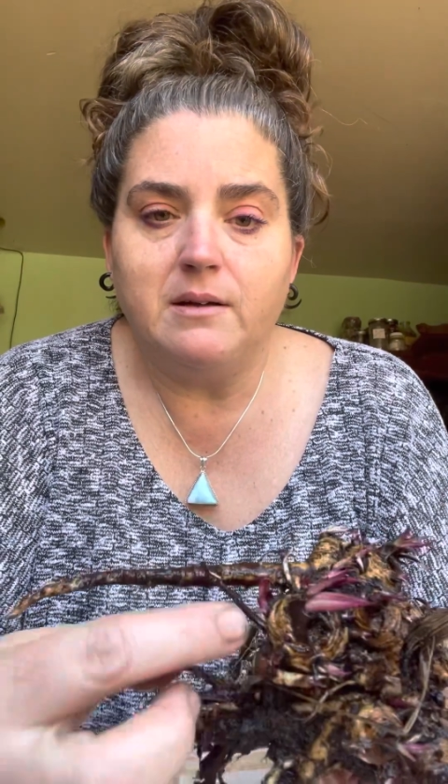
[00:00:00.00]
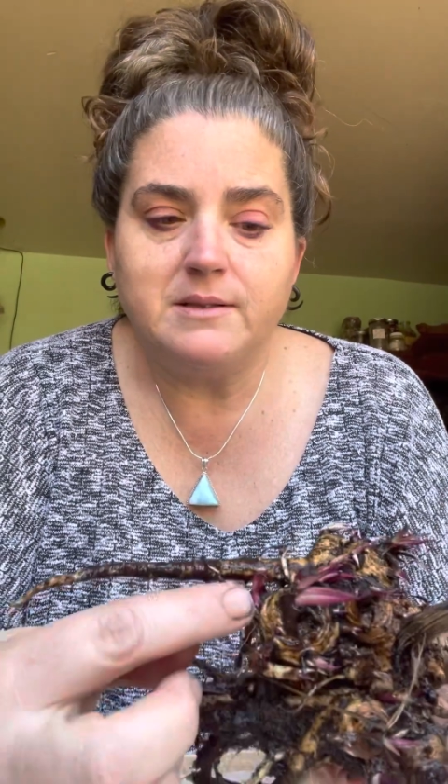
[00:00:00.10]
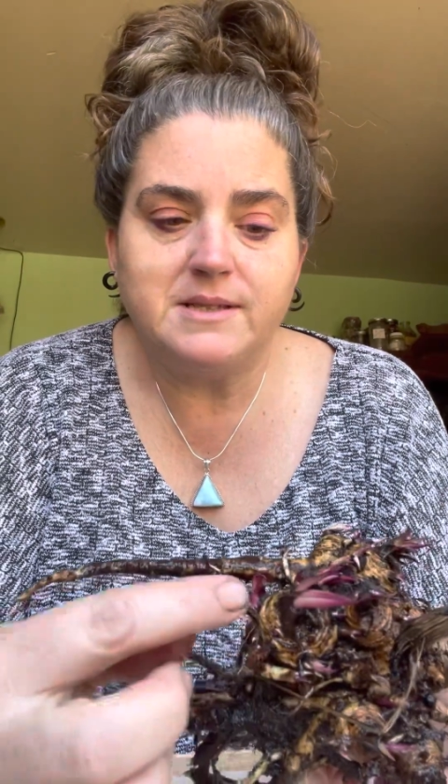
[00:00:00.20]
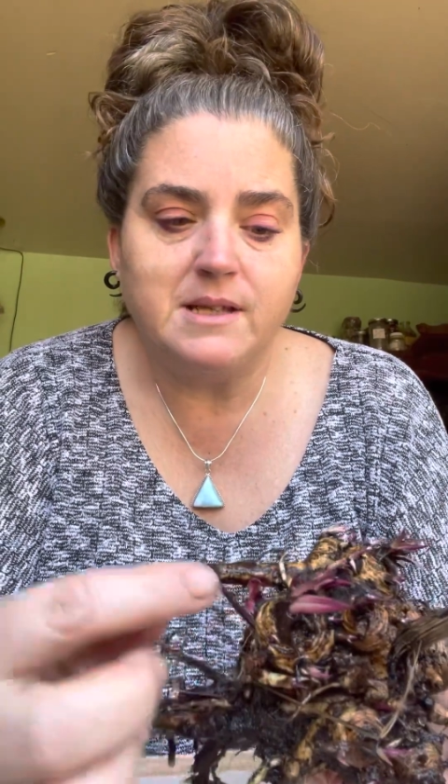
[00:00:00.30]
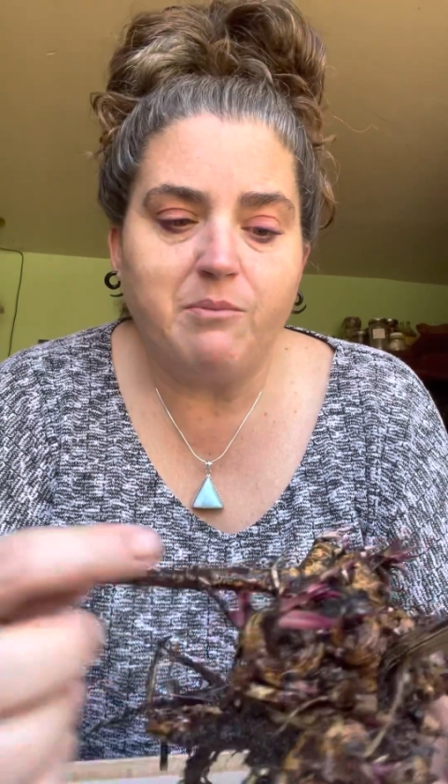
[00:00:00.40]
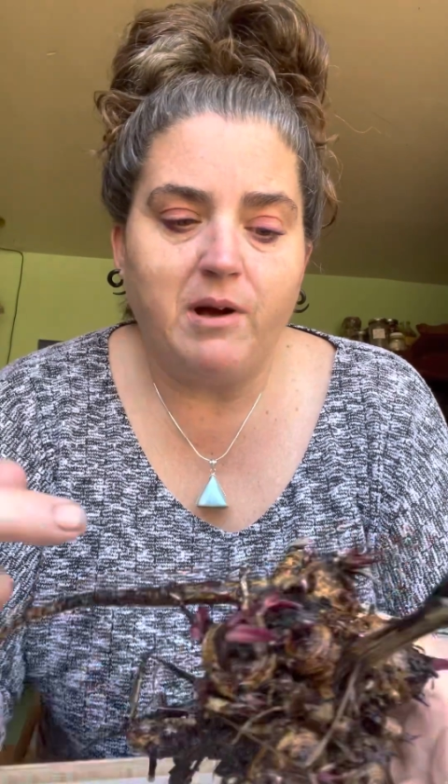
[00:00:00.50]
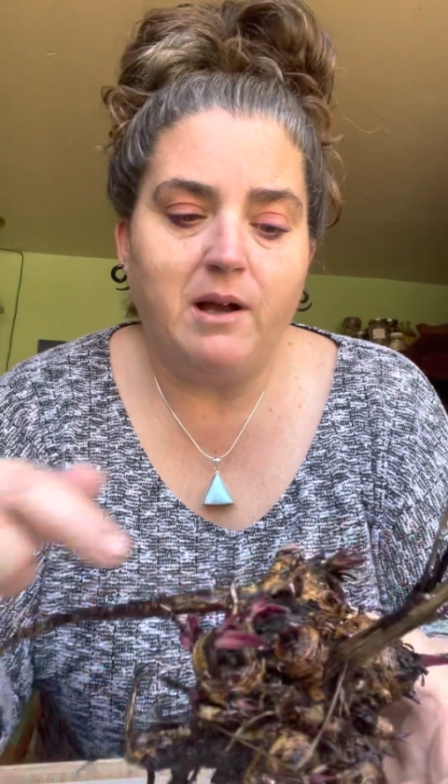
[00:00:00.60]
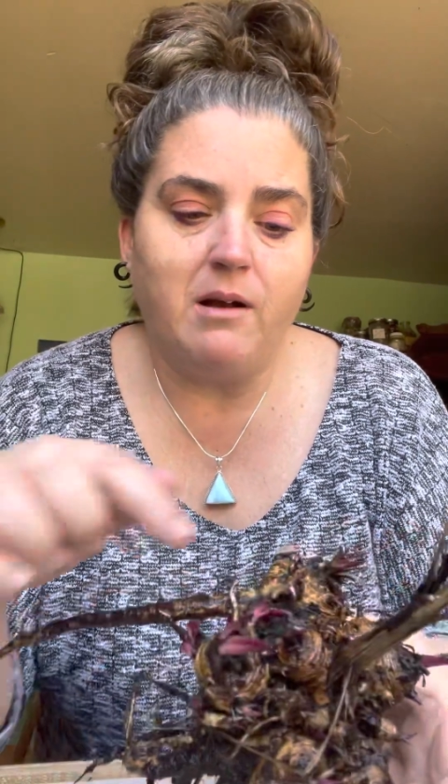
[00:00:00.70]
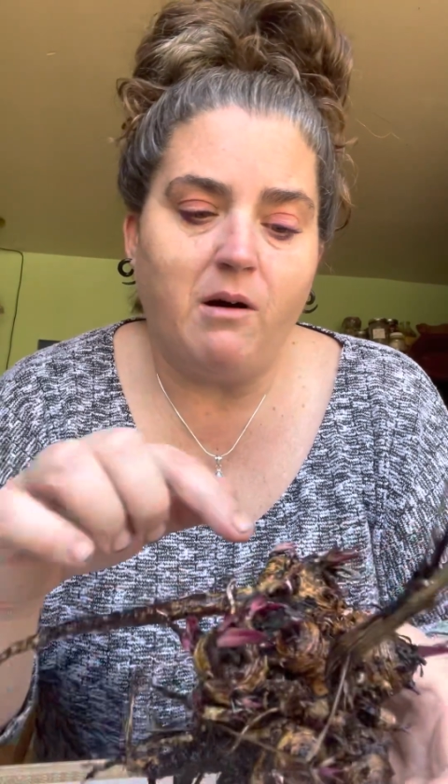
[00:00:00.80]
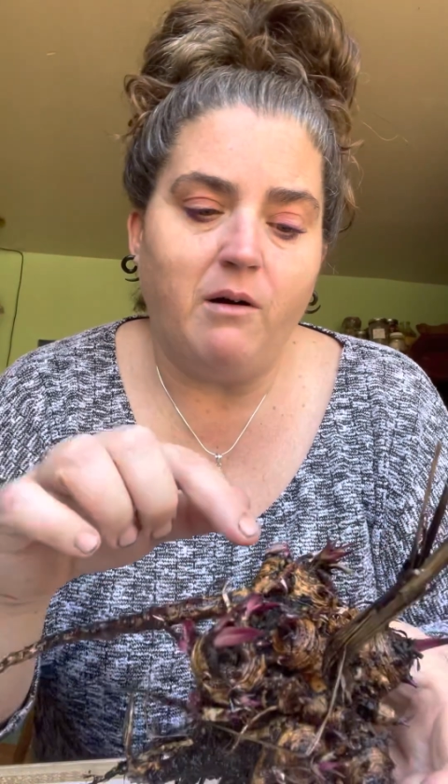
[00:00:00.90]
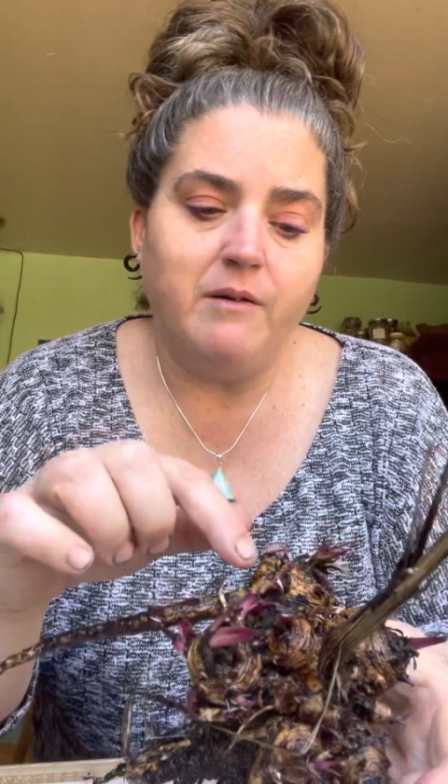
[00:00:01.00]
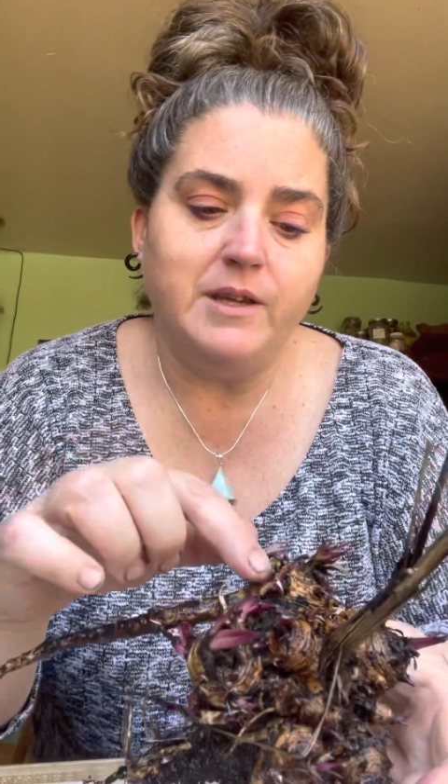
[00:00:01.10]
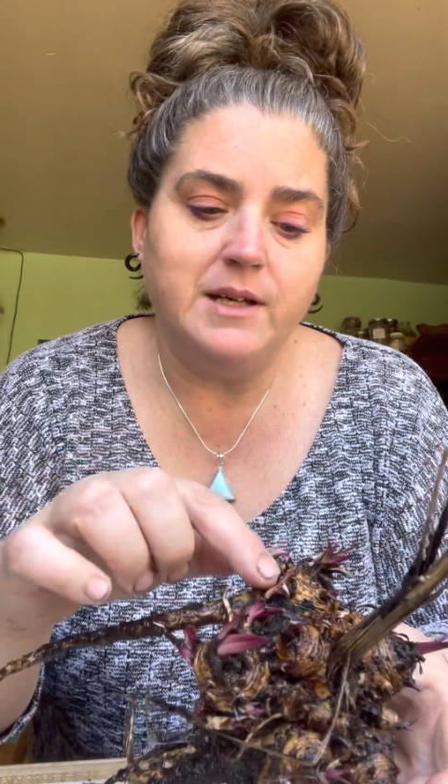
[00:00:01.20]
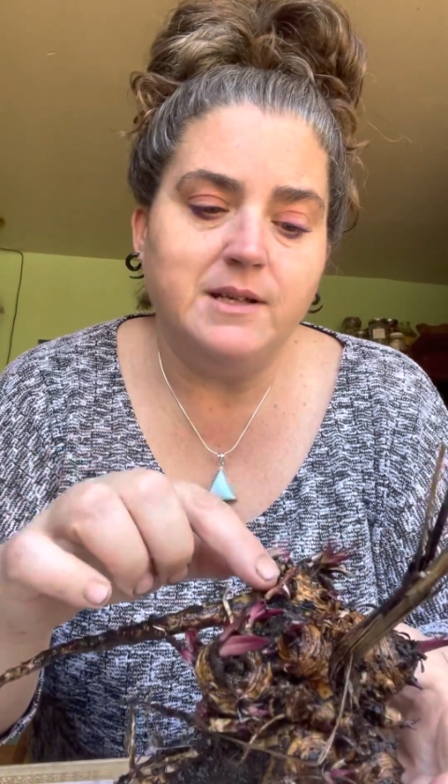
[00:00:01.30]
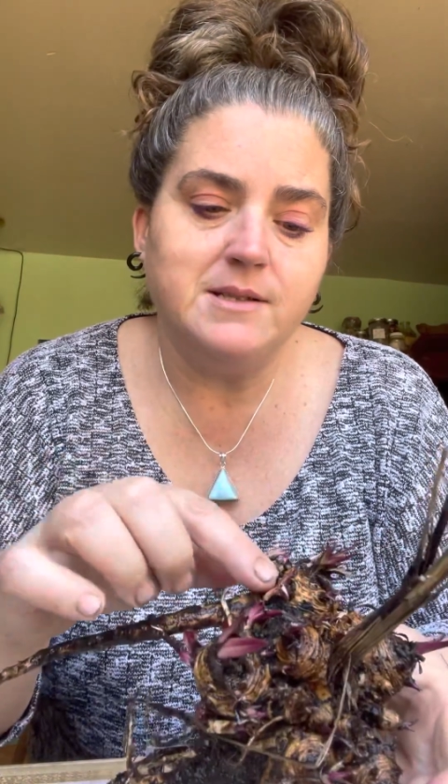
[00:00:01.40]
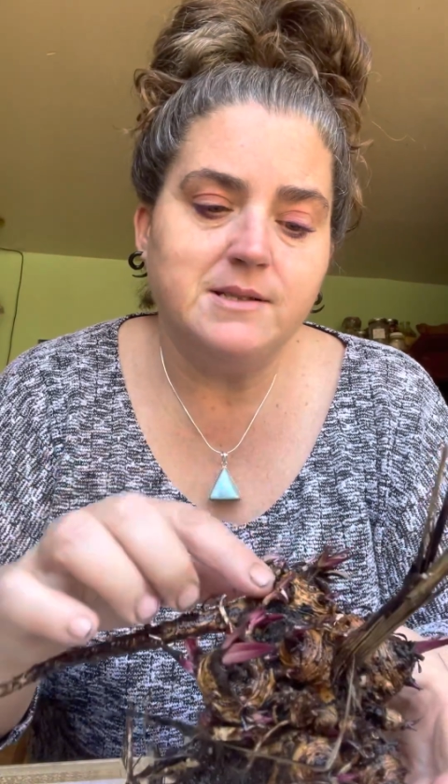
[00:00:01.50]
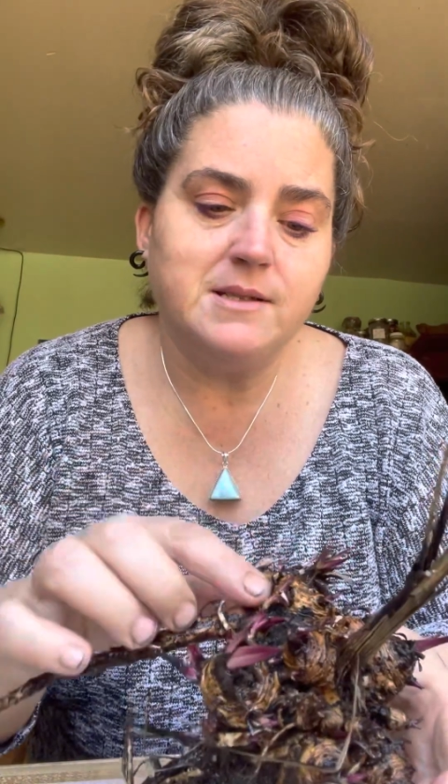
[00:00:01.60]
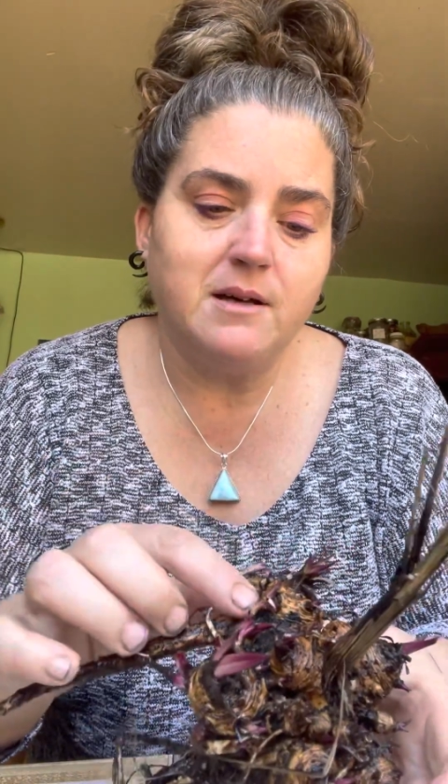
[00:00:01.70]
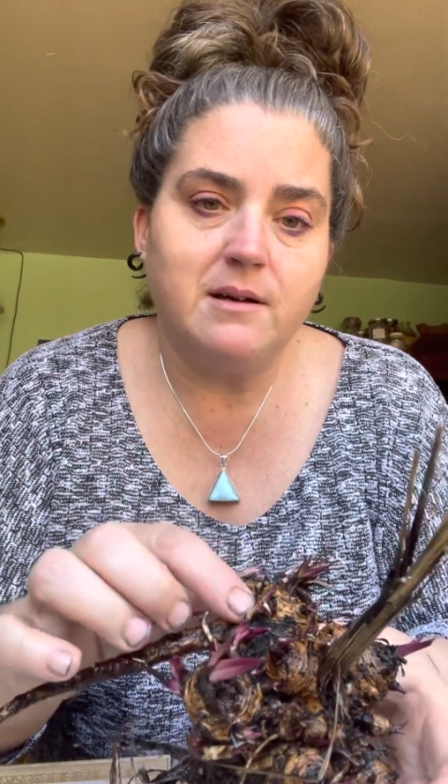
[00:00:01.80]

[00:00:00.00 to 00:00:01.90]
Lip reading: separate all of these